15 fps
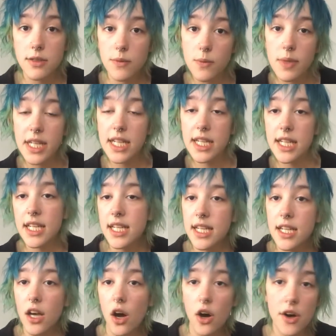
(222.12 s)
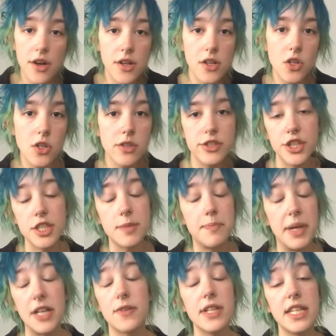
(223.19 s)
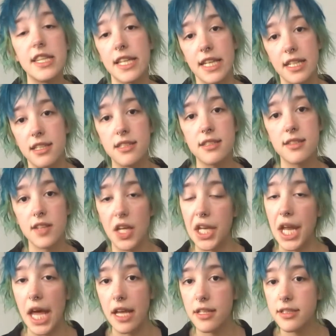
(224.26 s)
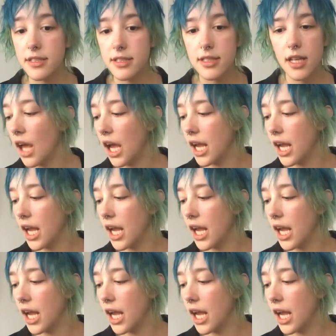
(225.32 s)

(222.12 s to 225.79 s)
we all just bury things in us